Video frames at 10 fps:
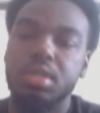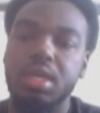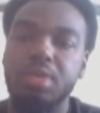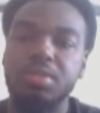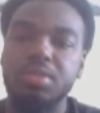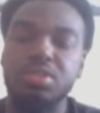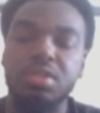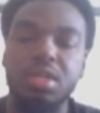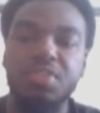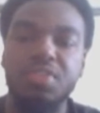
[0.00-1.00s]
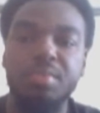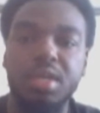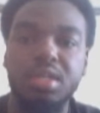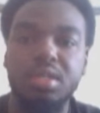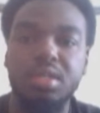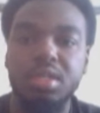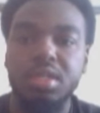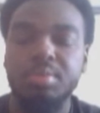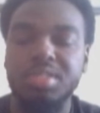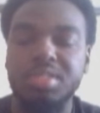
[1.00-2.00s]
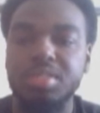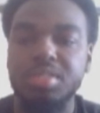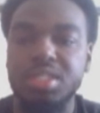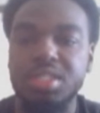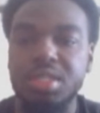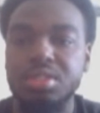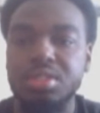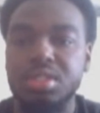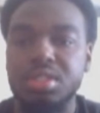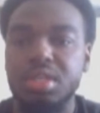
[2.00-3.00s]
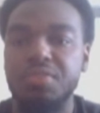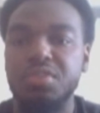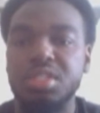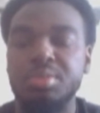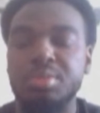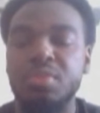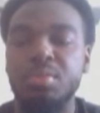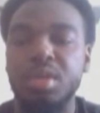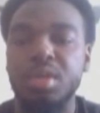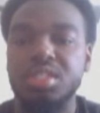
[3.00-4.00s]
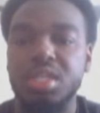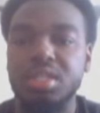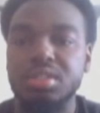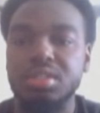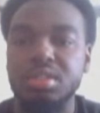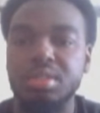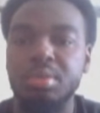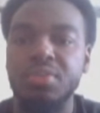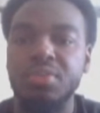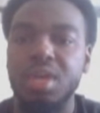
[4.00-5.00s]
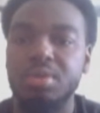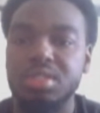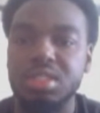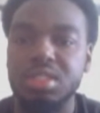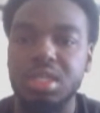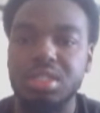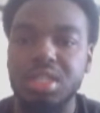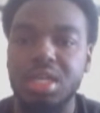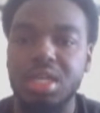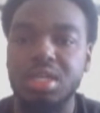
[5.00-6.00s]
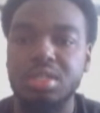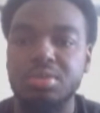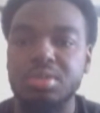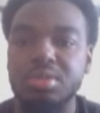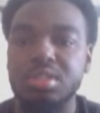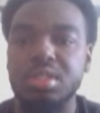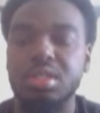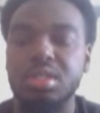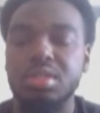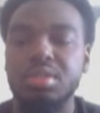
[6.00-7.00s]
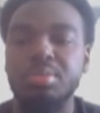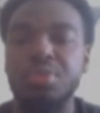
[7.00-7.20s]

Hey, what's going on, everybody? I'm Thomas Sanders, and for this movie project, the movie I was assigned was the